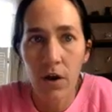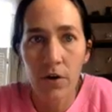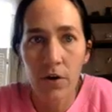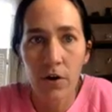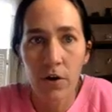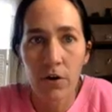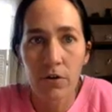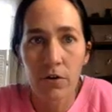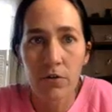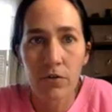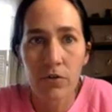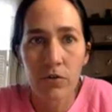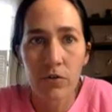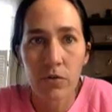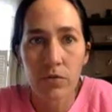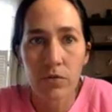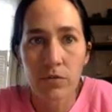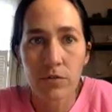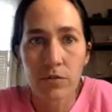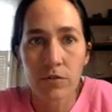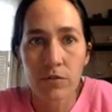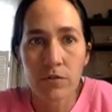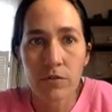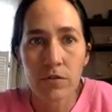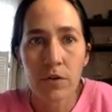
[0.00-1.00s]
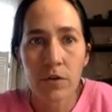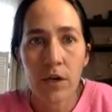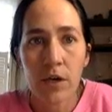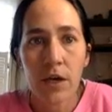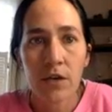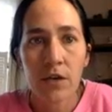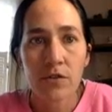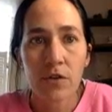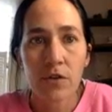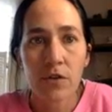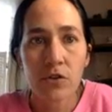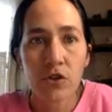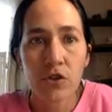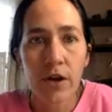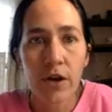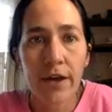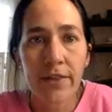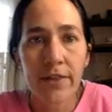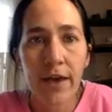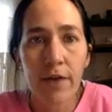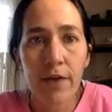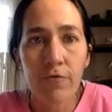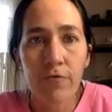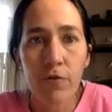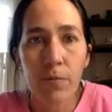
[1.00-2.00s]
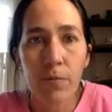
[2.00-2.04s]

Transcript: on our notes. So I'll try that